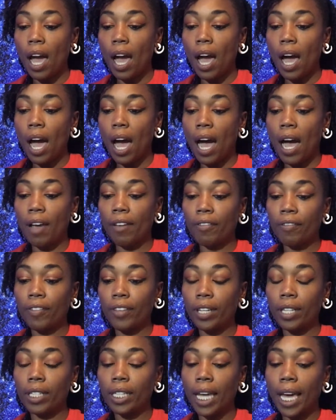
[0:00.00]
I
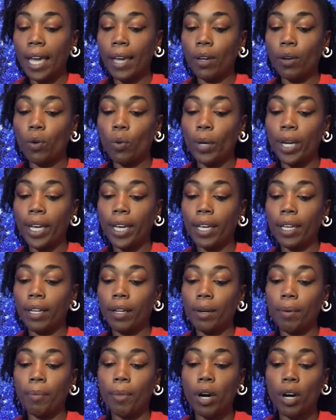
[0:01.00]
feel like when
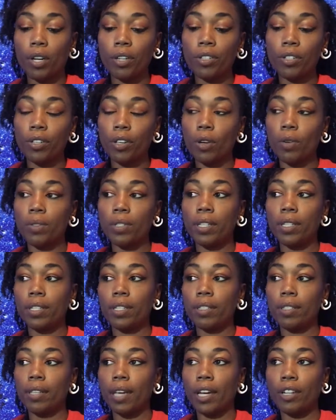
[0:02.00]
Mars goes
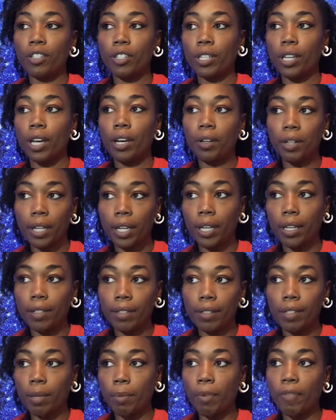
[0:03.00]
into Sagittarius,
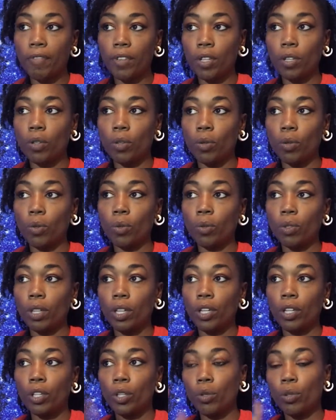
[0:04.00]
some of you,
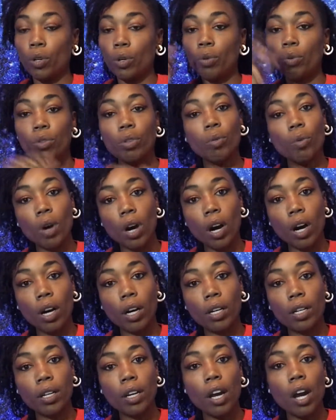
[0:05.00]
you know who you
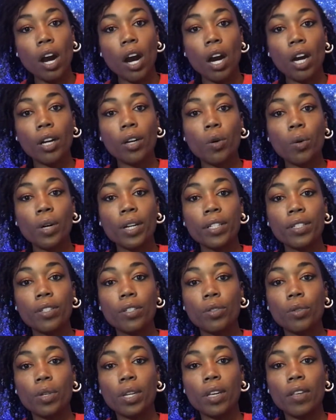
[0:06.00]
are going
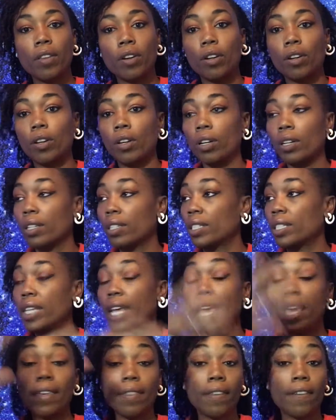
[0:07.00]
to either
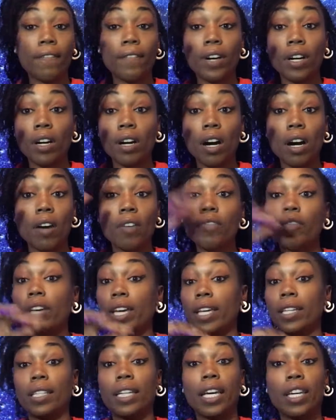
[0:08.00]
take the fuck off
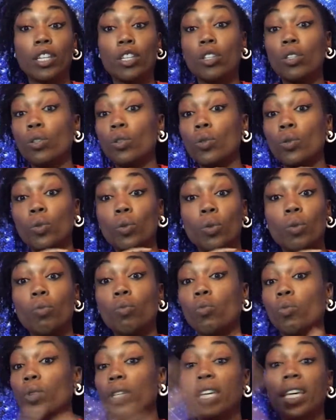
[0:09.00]
and like you
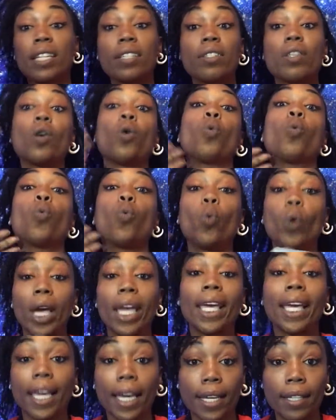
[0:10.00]
get to
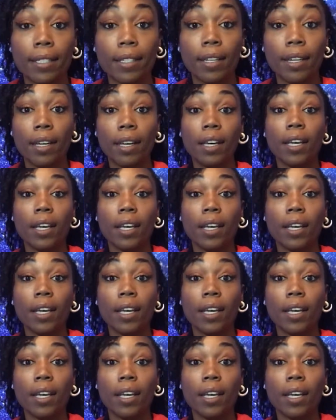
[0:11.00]
wing it.